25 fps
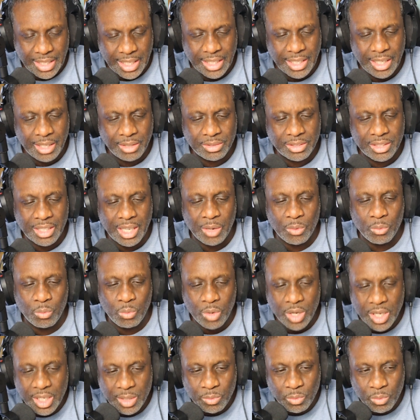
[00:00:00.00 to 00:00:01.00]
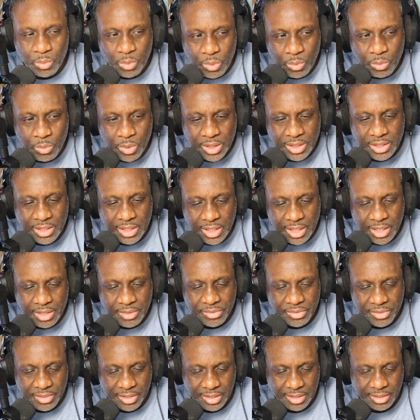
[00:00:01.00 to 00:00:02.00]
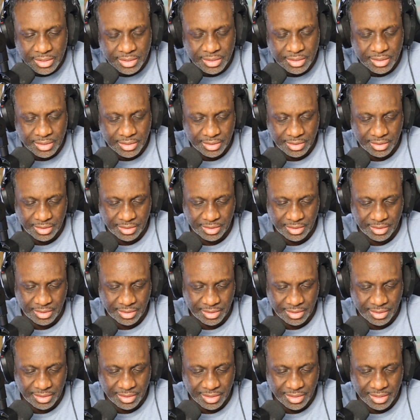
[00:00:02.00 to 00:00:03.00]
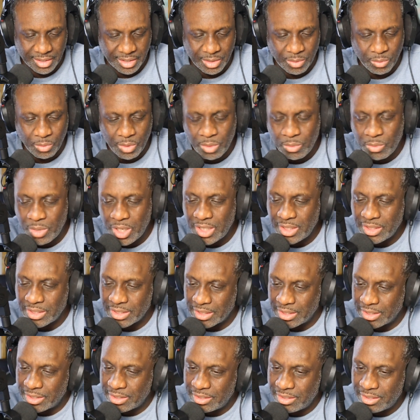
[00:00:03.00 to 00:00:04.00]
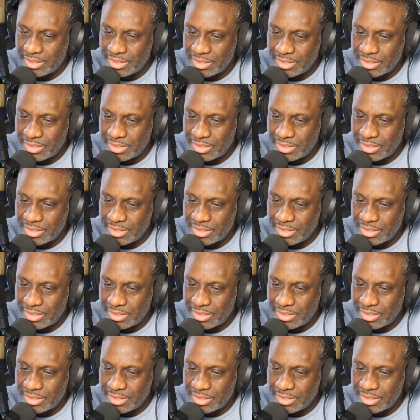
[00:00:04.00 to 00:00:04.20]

And I was like, what's the difference? What was it?